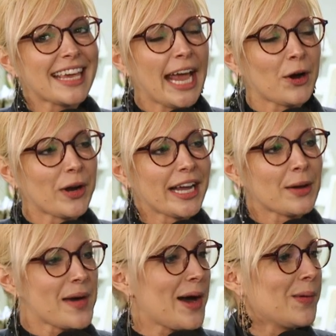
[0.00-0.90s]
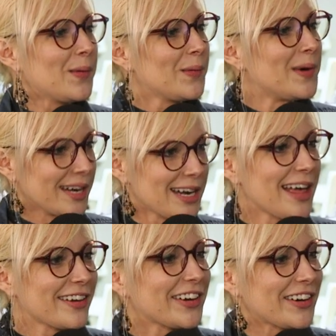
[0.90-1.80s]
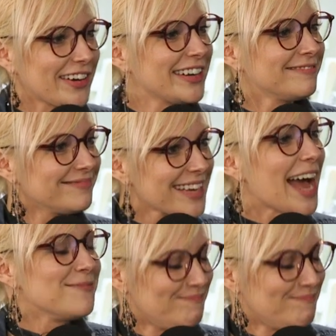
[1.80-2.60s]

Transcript: caring about one another. Yes. And, yeah.